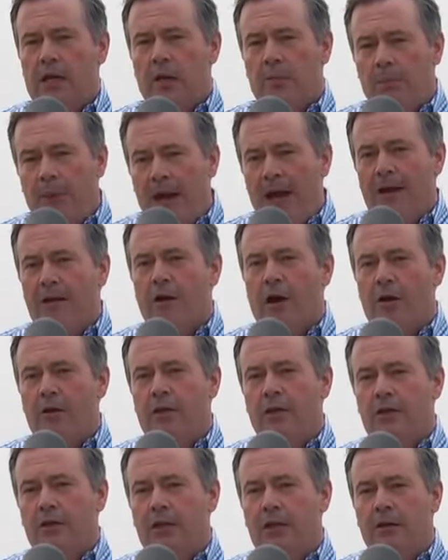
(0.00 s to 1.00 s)
Quebec
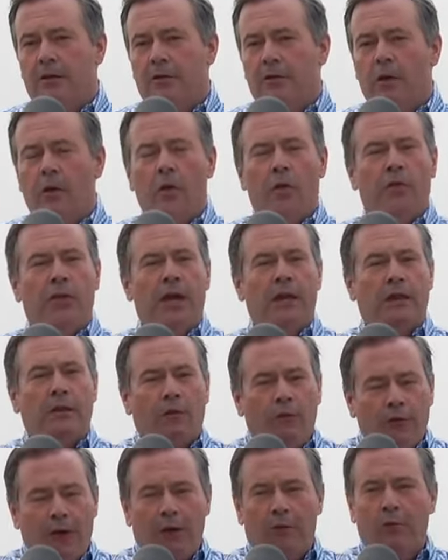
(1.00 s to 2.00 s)
got the deal that
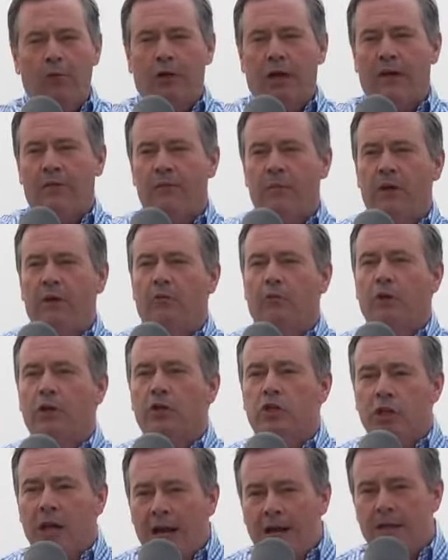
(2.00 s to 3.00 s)
the federal government
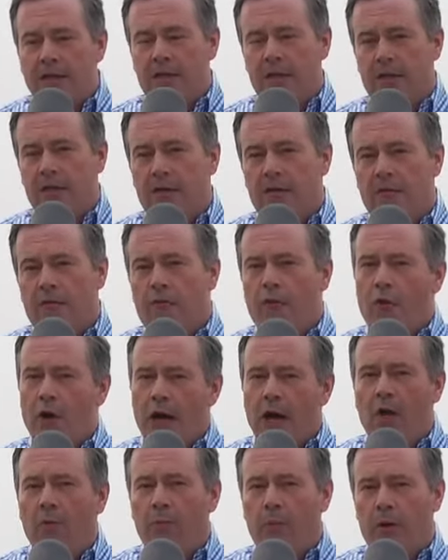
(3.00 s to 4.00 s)
rejected
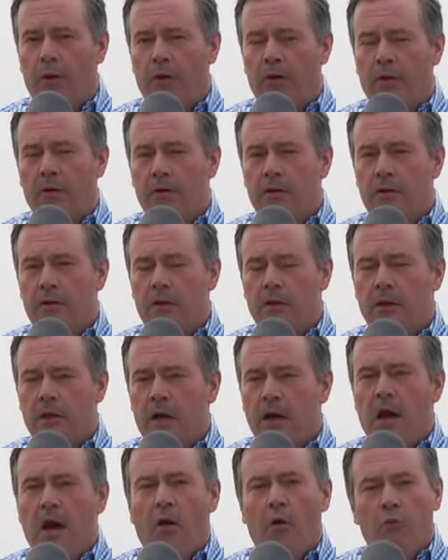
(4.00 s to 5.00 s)
for Alberta.
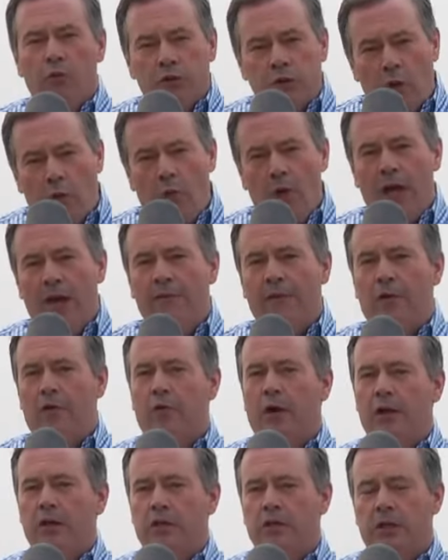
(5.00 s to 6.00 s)
So we have a
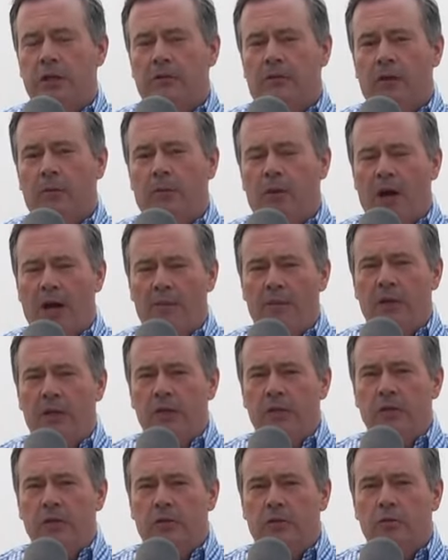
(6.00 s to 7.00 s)
question for Prime
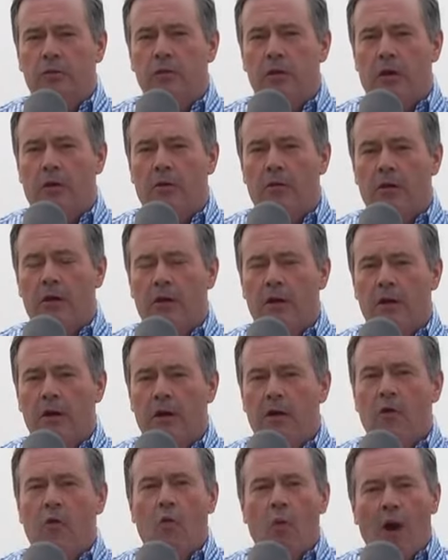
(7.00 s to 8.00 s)
Minister Trudeau.
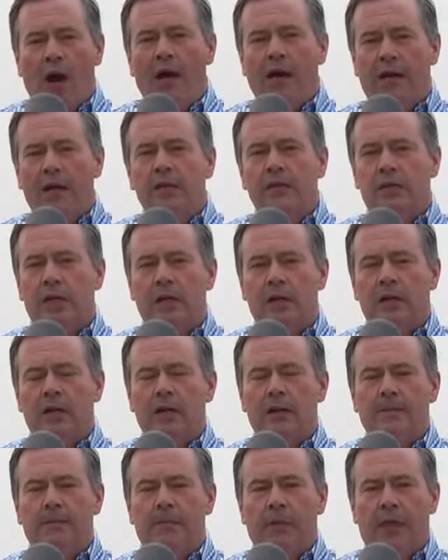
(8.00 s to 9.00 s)
Why is it
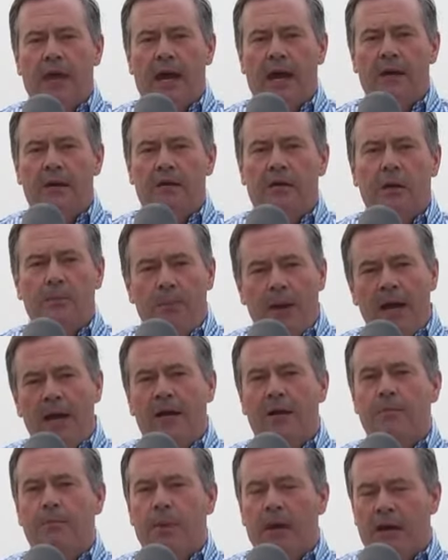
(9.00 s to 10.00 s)
that
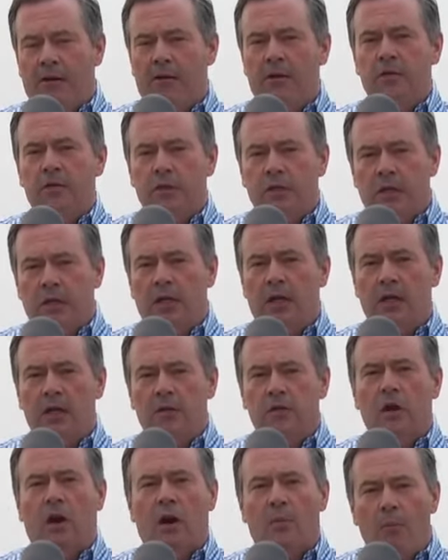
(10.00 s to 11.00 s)
Quebec parents and
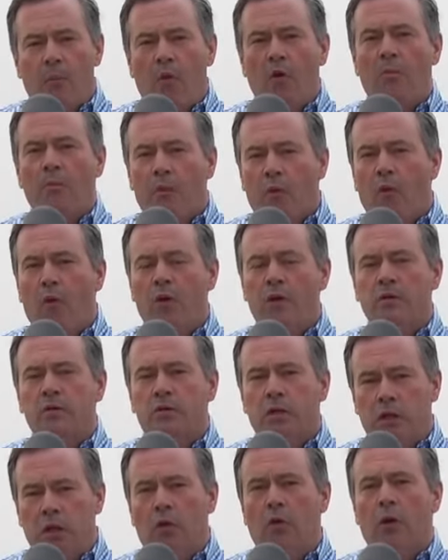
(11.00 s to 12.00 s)
kids are more
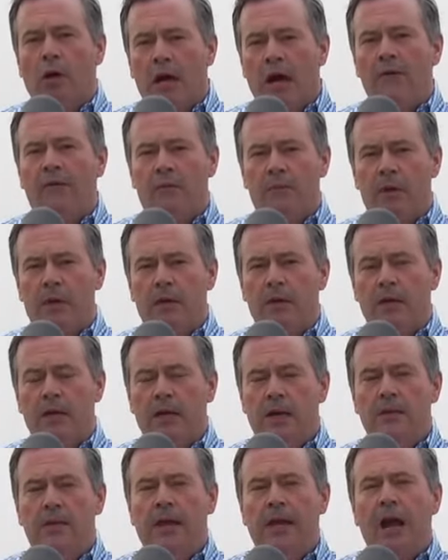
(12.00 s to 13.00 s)
important to your government
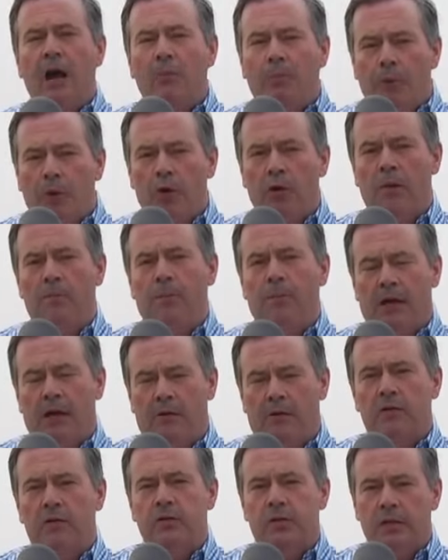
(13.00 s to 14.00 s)
than Alberta
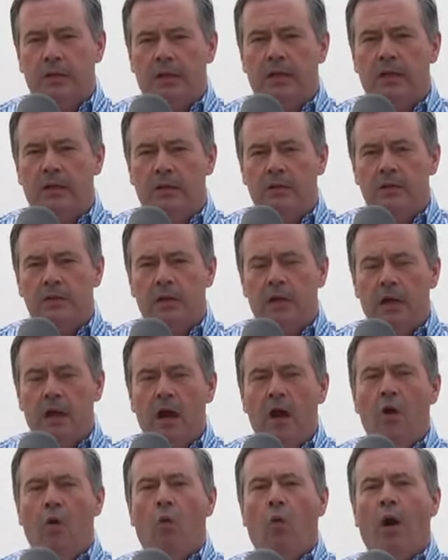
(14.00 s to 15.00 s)
parents and kids?
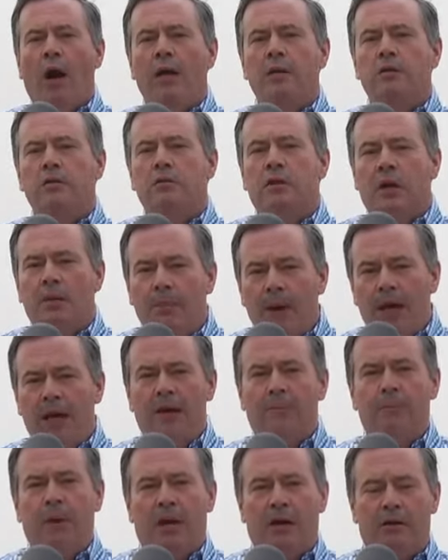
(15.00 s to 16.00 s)
Why do Quebec
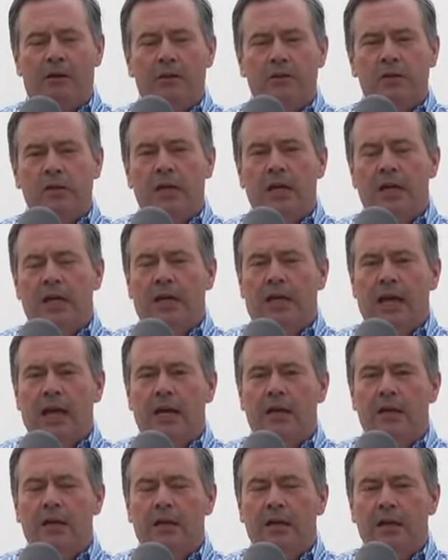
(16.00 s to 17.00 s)
parents
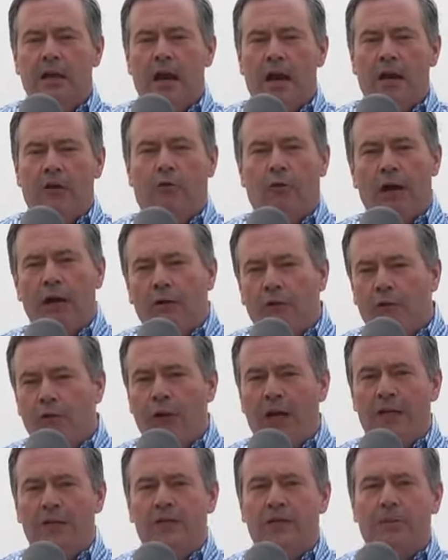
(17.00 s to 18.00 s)
get a greater
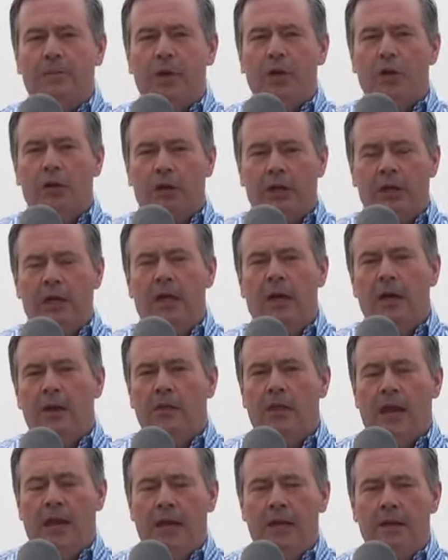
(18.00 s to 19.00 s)
flexibility
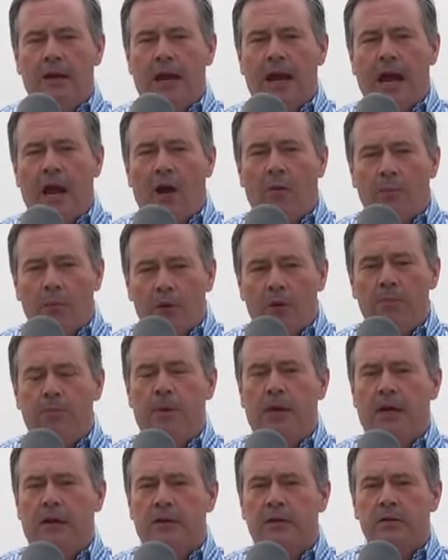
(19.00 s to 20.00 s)
than Alberta
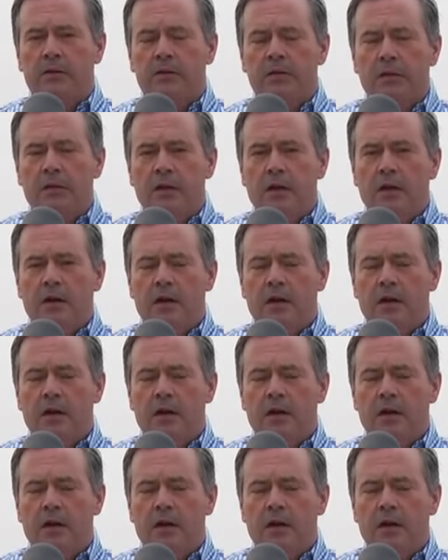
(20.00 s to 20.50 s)
parents?